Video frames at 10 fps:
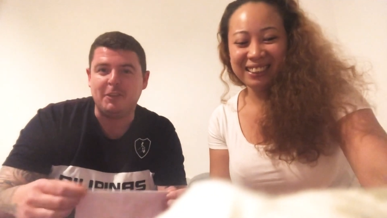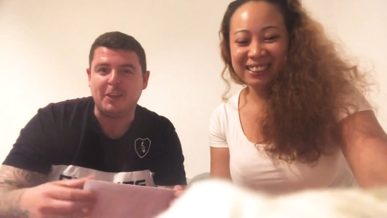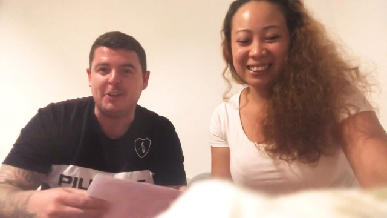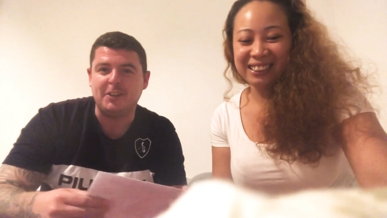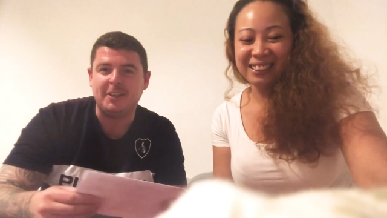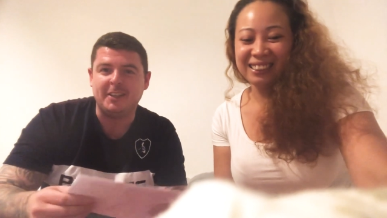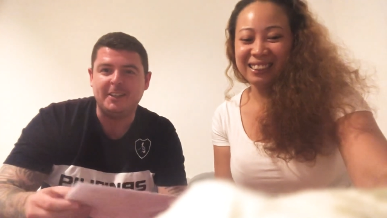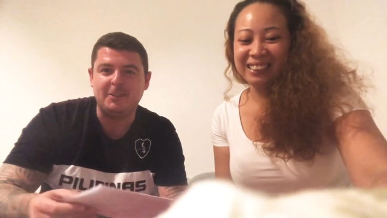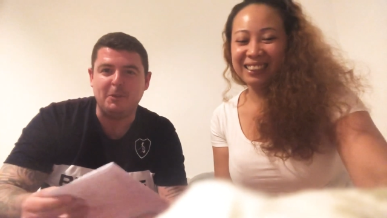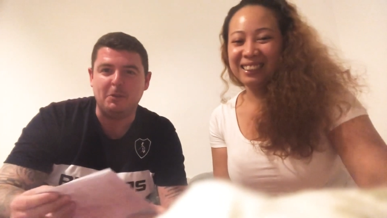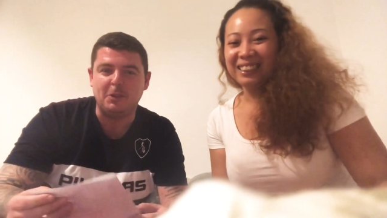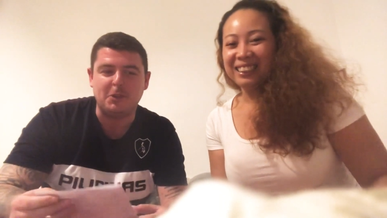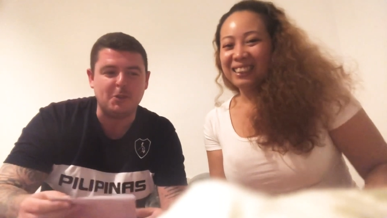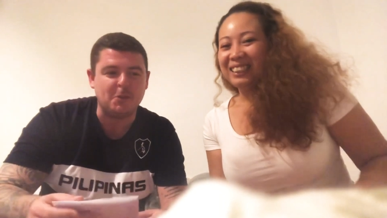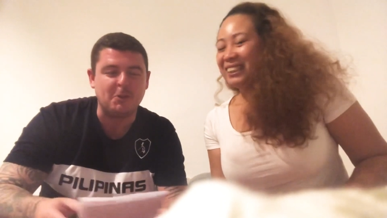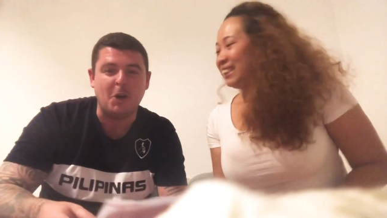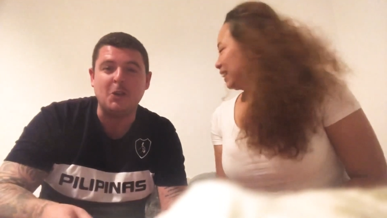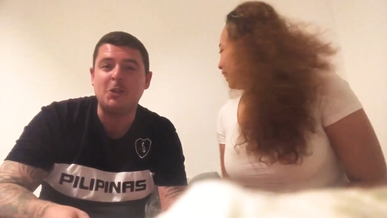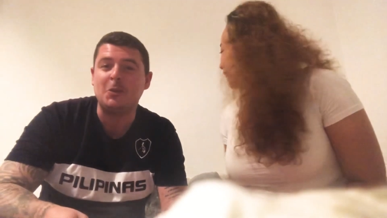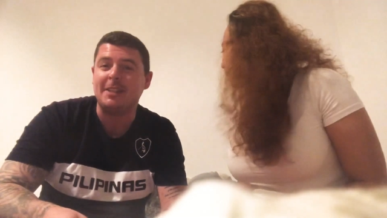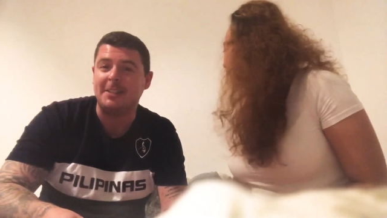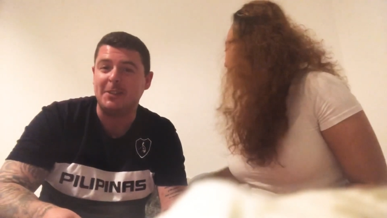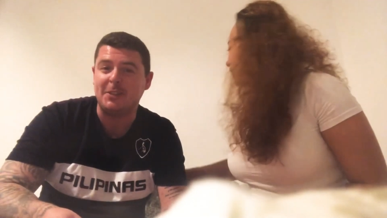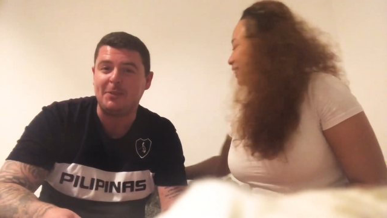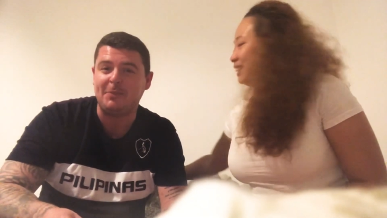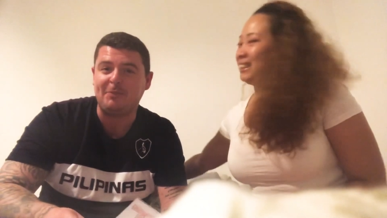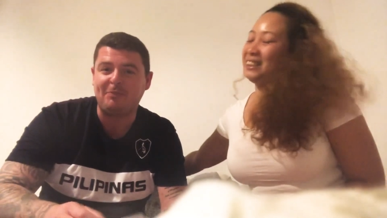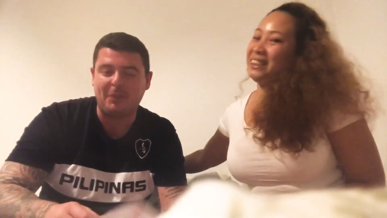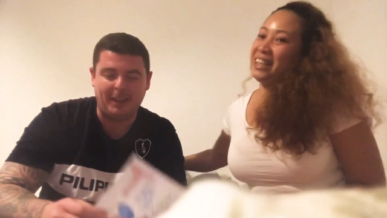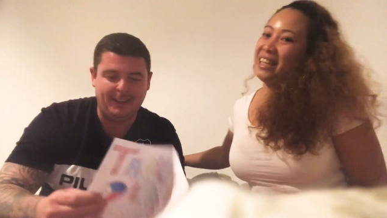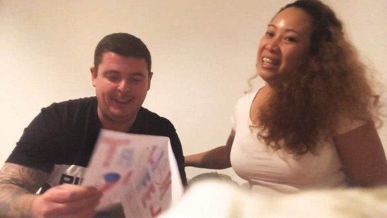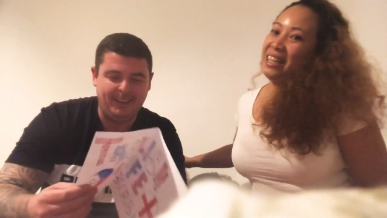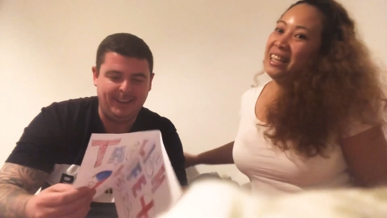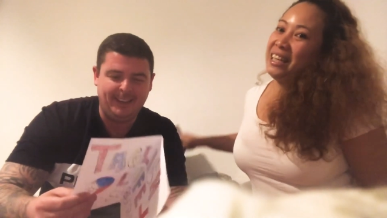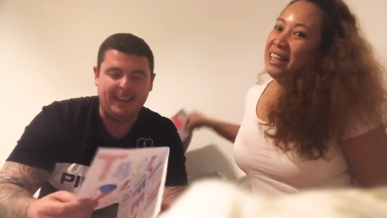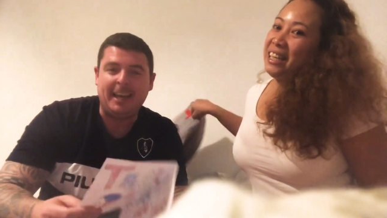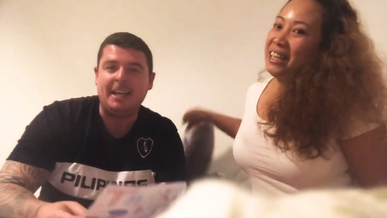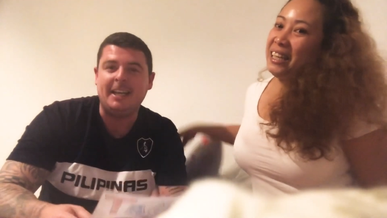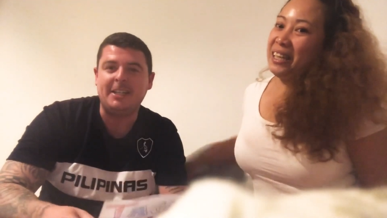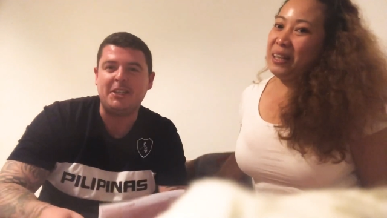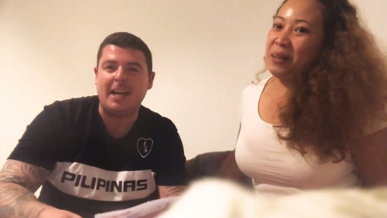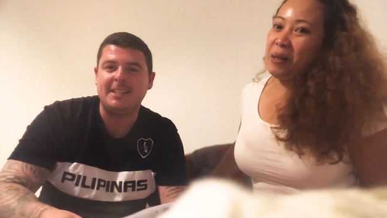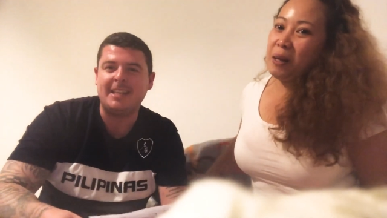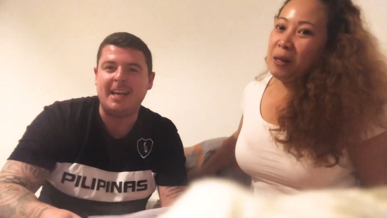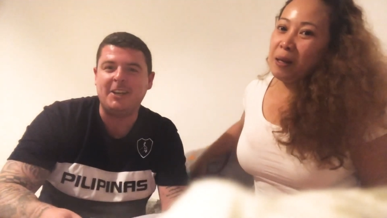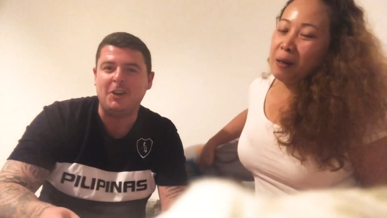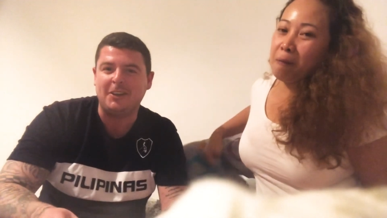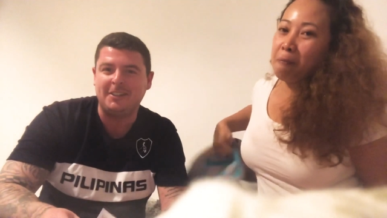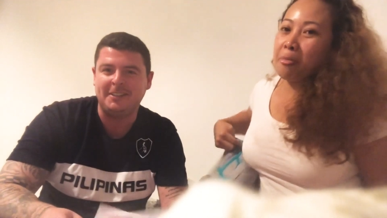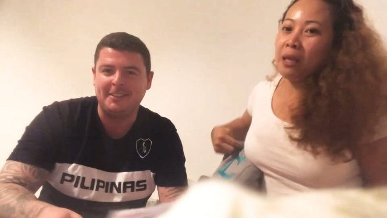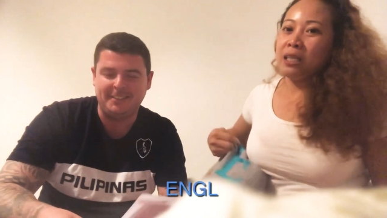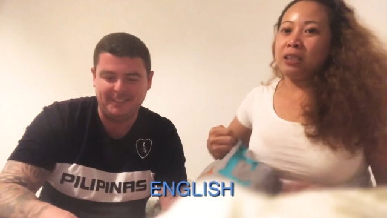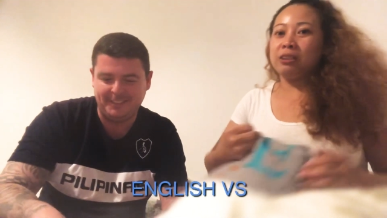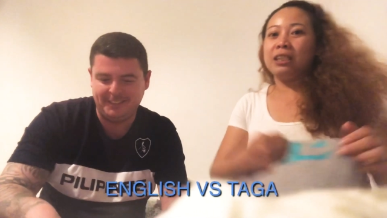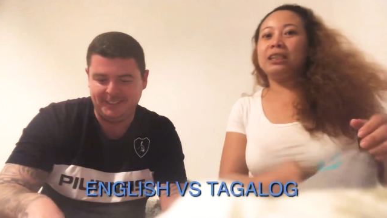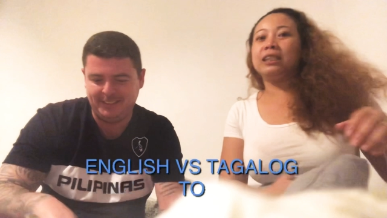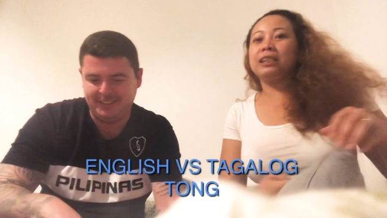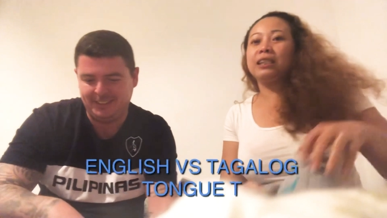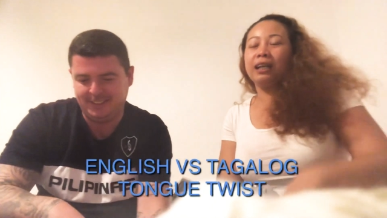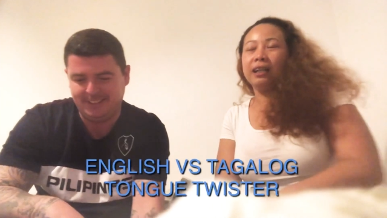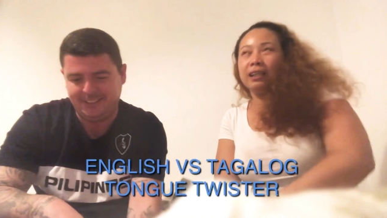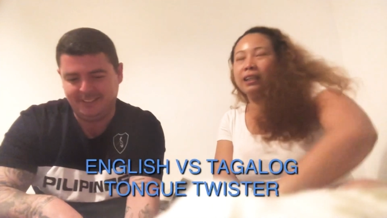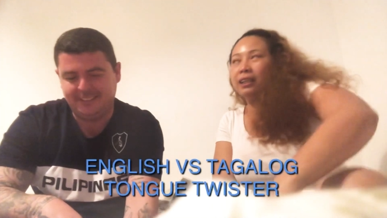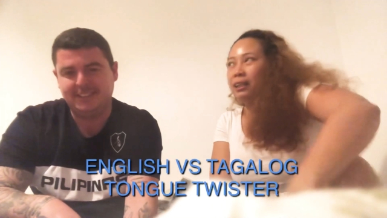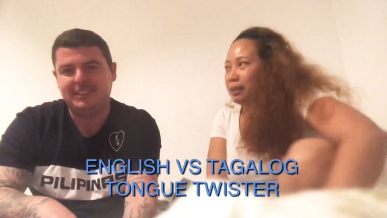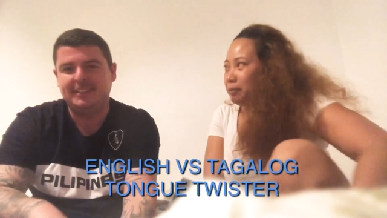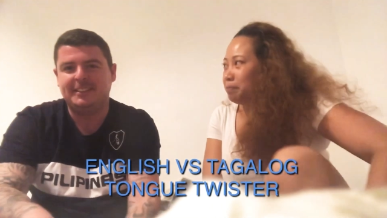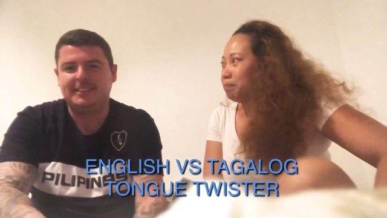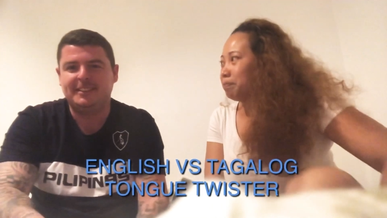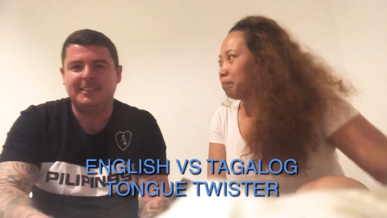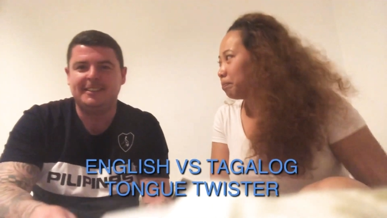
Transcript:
Speaker 1: Figured we would do some tongue twisters. English yeah. and Tagalog.
Speaker 2: So this is like um,